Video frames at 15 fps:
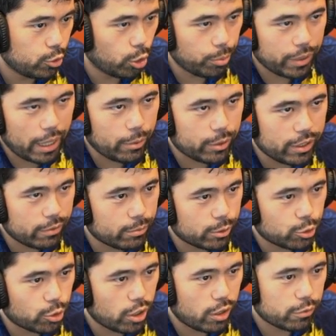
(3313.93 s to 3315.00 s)
I would give him a
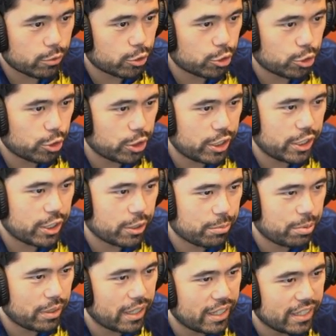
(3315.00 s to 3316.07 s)
draw for sure here,
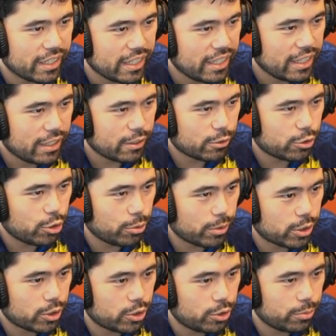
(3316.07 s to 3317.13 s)
but there's too
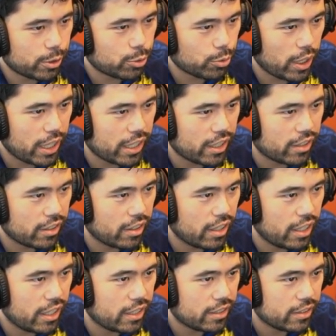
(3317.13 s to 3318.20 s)
much riding on the
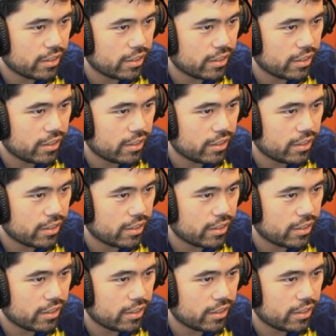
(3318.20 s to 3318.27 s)
line.